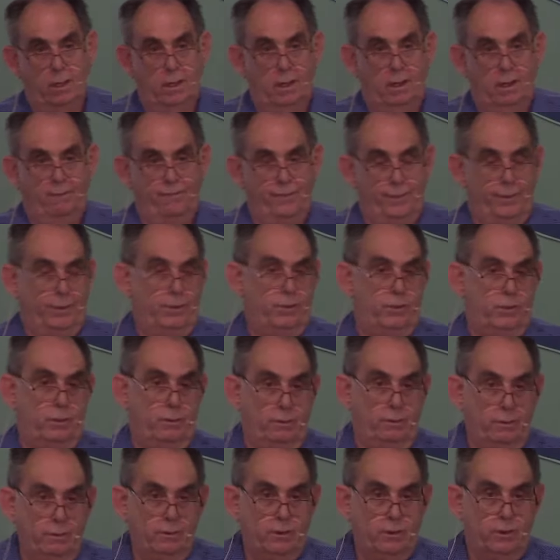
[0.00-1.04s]
for the
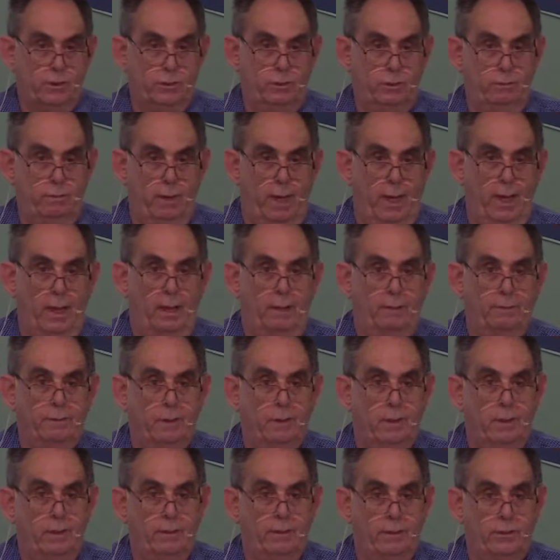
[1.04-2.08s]
church throughout the